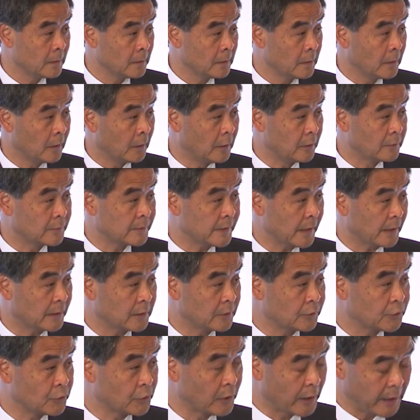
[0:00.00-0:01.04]
On
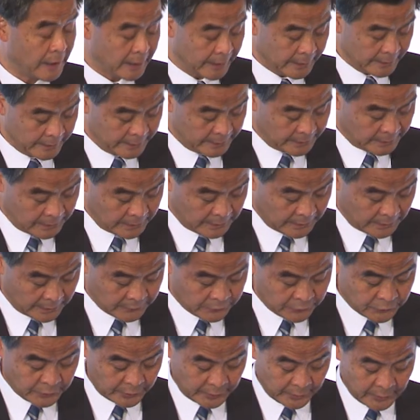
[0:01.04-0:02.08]
2nd July
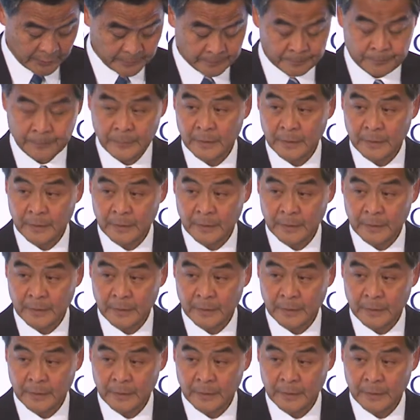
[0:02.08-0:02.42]
last year,